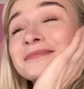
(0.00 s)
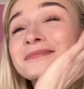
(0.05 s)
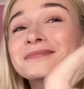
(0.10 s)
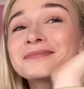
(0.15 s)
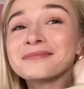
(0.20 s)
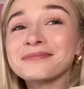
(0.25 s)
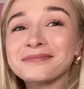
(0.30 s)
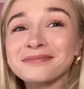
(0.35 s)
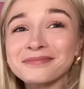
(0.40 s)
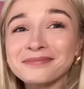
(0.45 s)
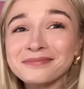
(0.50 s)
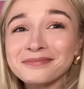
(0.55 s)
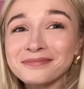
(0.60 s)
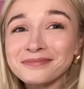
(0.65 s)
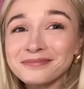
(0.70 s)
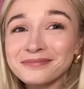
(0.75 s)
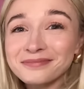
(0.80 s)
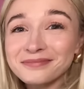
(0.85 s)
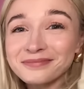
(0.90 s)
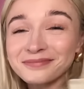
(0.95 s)

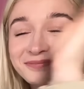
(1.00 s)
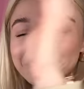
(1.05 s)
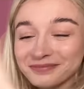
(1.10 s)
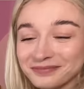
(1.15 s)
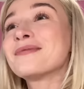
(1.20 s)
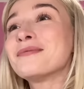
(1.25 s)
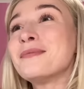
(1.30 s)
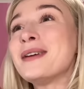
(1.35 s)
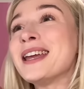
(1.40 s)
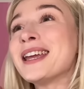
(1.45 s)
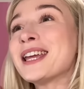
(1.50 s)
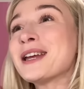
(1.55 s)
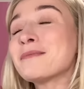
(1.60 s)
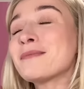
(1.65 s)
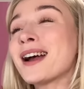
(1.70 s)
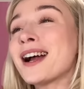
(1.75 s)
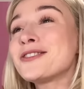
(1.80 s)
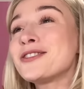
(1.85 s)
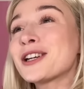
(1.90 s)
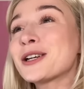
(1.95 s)
Mm. Making
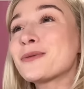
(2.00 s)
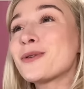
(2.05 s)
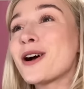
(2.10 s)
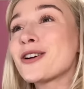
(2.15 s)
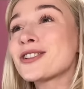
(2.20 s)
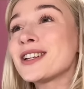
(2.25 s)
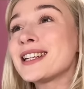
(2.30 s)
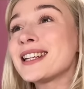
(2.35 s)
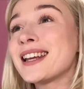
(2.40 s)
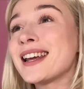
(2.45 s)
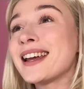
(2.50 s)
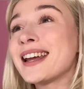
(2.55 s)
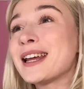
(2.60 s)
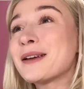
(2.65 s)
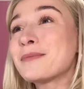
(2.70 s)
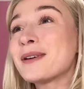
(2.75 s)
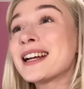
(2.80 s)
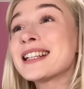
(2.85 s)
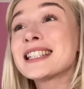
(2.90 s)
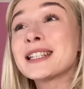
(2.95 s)
Magic washi
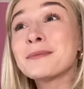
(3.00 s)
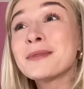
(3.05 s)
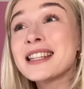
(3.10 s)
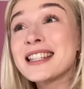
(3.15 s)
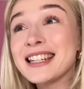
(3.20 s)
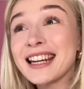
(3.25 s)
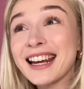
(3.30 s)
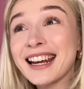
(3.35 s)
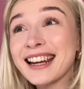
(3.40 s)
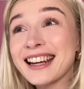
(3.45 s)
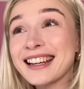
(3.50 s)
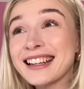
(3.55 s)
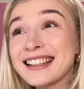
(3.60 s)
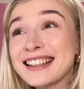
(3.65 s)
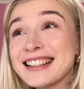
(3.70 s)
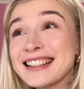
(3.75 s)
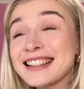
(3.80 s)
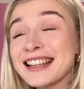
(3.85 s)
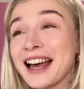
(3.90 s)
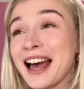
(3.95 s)
tape and some
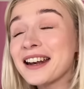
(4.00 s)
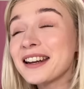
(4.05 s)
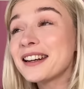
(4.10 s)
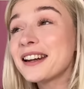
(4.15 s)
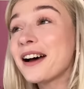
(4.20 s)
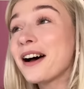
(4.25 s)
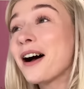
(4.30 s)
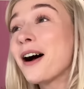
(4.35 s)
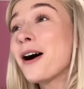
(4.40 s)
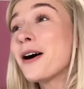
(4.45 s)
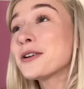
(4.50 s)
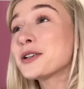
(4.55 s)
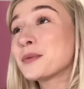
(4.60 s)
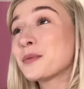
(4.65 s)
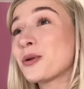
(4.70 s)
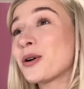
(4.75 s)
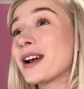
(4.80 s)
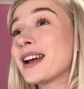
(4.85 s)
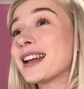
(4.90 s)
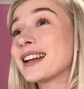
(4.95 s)
stickers and an art
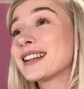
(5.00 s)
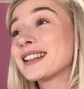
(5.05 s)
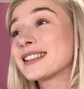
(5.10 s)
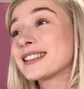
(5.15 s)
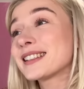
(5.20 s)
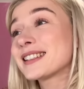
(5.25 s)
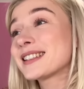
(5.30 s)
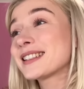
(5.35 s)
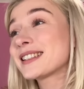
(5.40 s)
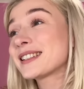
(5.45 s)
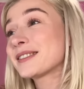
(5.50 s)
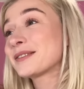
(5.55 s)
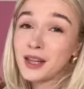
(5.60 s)
print.